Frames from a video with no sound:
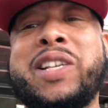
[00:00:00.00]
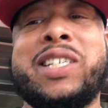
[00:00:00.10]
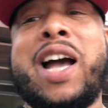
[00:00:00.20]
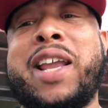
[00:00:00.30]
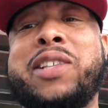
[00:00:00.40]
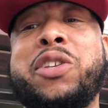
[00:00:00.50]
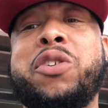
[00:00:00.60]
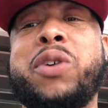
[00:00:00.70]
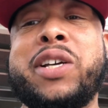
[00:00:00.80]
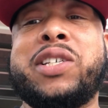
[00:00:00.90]
decided to
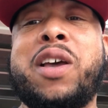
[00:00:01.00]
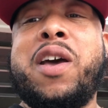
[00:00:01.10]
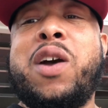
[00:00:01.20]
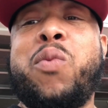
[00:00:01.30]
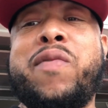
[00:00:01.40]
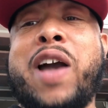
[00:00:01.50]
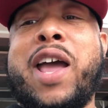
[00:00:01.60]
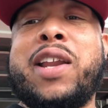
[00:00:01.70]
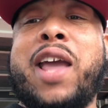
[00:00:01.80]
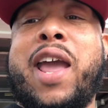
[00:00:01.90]
do is we've
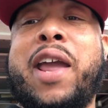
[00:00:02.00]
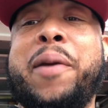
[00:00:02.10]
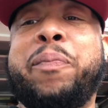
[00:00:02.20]
got a